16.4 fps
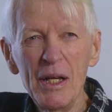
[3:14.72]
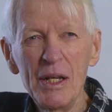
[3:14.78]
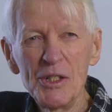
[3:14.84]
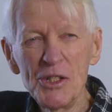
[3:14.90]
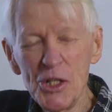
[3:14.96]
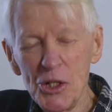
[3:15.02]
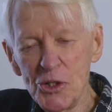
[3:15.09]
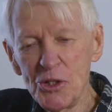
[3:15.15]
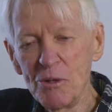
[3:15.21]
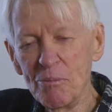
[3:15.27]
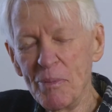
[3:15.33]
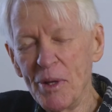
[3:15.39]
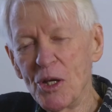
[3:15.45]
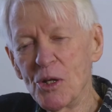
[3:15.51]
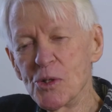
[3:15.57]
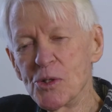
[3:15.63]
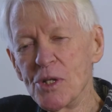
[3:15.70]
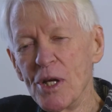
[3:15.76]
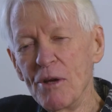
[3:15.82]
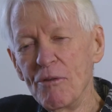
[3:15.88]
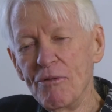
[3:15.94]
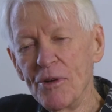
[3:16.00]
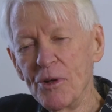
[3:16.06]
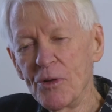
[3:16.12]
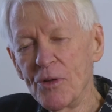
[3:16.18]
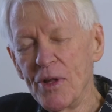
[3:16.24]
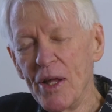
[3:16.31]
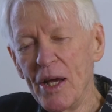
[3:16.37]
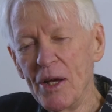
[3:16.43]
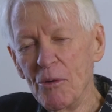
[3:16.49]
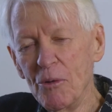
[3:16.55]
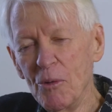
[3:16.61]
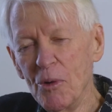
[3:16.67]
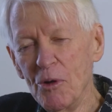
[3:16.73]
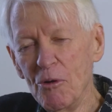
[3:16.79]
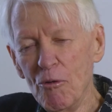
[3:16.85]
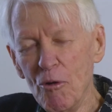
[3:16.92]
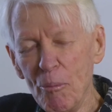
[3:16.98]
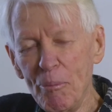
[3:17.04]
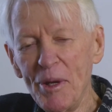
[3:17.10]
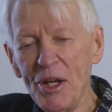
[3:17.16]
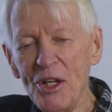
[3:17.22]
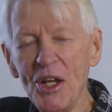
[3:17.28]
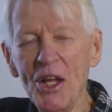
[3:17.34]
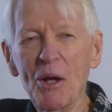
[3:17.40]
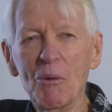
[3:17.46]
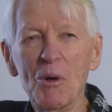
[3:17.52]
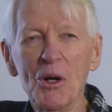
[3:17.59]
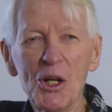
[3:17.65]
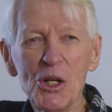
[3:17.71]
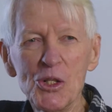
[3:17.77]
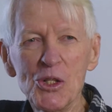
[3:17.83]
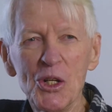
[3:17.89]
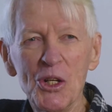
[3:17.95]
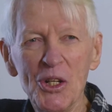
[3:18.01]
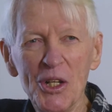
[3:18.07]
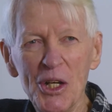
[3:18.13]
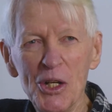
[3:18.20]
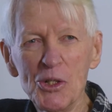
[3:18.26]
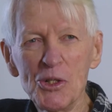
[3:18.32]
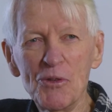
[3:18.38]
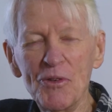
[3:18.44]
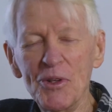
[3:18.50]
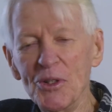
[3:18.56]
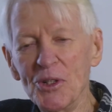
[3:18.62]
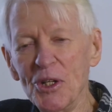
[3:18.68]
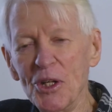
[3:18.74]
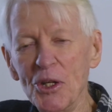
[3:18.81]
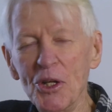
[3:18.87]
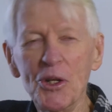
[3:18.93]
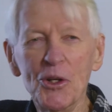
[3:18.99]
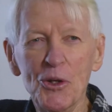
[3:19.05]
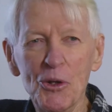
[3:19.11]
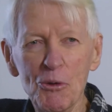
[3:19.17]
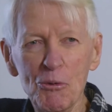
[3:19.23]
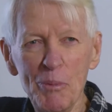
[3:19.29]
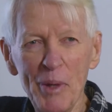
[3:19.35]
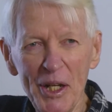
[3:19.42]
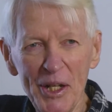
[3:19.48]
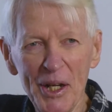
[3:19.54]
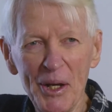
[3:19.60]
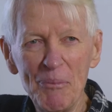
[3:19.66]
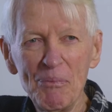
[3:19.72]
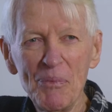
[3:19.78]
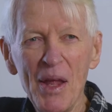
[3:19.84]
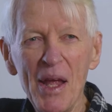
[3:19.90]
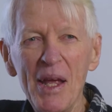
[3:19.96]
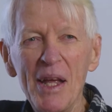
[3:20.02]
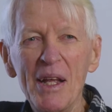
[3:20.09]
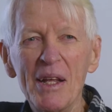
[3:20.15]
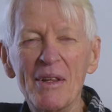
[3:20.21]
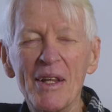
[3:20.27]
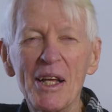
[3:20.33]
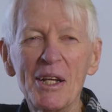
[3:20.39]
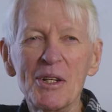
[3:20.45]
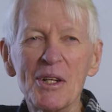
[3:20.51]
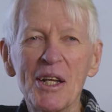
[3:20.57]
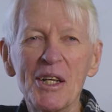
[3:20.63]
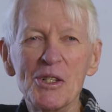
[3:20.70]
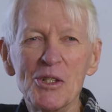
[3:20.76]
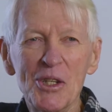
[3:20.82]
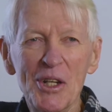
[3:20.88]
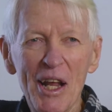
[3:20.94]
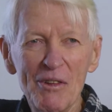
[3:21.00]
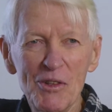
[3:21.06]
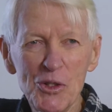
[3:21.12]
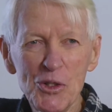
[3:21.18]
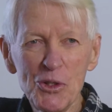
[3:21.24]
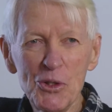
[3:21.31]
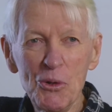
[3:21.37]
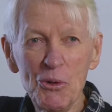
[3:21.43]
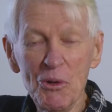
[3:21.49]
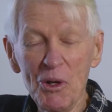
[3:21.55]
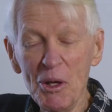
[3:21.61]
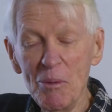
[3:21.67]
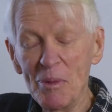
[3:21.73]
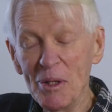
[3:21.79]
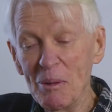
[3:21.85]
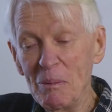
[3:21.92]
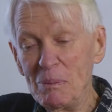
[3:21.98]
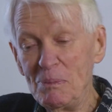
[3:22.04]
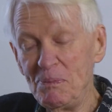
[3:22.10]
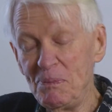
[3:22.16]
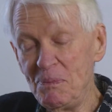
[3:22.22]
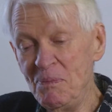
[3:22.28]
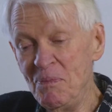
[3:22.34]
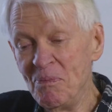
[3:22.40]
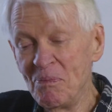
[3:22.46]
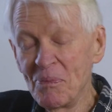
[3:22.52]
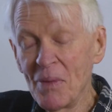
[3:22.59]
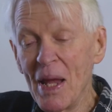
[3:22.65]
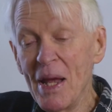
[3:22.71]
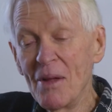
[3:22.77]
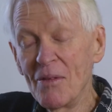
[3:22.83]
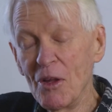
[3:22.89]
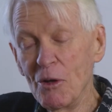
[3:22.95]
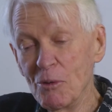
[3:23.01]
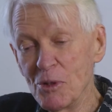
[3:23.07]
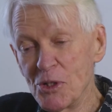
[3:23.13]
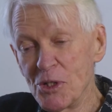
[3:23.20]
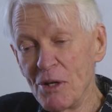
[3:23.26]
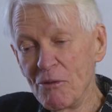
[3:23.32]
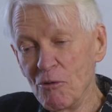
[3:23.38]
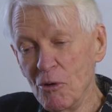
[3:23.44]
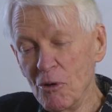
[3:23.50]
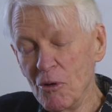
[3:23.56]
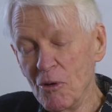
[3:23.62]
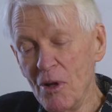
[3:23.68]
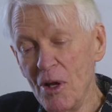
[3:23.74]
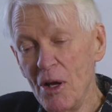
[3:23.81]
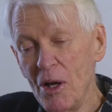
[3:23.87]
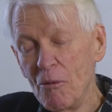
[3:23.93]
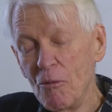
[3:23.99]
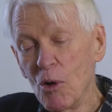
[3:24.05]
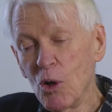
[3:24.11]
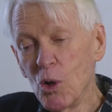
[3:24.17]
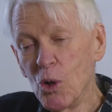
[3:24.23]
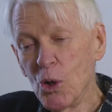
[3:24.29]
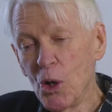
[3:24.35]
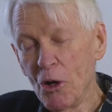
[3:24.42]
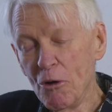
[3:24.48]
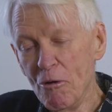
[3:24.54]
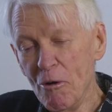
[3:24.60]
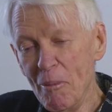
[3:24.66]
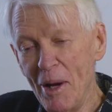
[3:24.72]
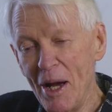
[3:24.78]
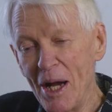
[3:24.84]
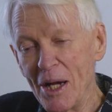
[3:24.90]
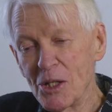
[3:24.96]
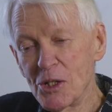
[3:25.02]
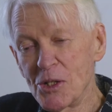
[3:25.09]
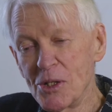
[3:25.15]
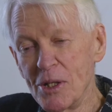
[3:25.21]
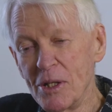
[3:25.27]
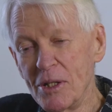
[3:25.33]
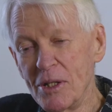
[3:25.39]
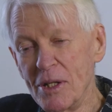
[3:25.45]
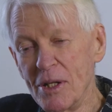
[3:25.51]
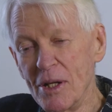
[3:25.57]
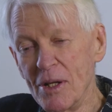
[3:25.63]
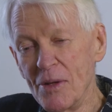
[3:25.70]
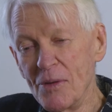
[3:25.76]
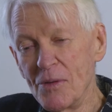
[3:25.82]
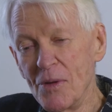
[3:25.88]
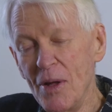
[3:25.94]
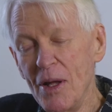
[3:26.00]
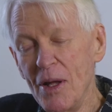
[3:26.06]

system, because they felt they were repeating what SIS felt it could do better. That is another story, but there were several recorded remarks that